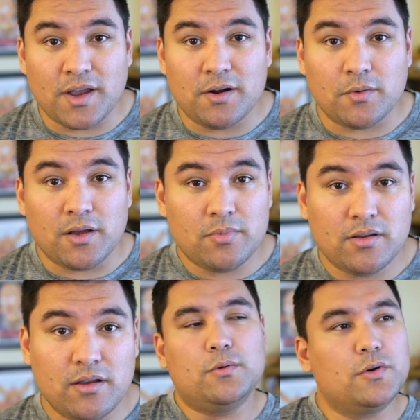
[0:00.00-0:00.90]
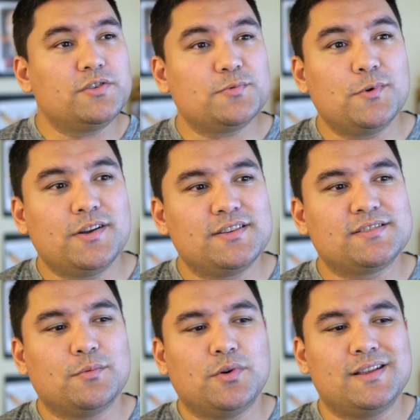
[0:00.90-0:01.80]
spiderweb? The worst one
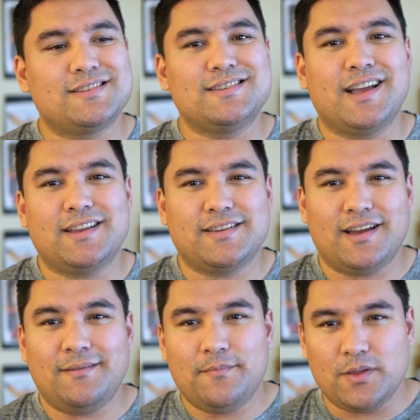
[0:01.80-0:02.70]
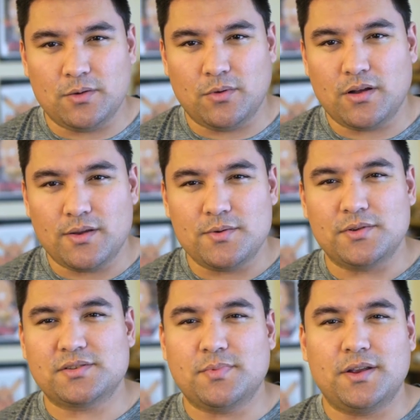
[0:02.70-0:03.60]
is when it's nighttime and you're walking through
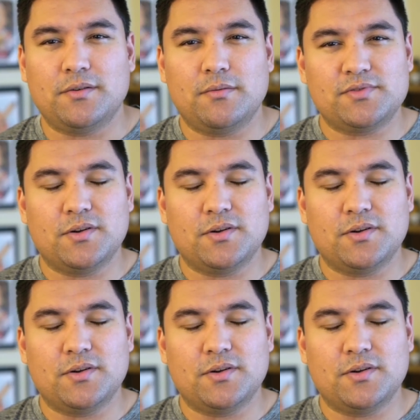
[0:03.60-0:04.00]
the spider web.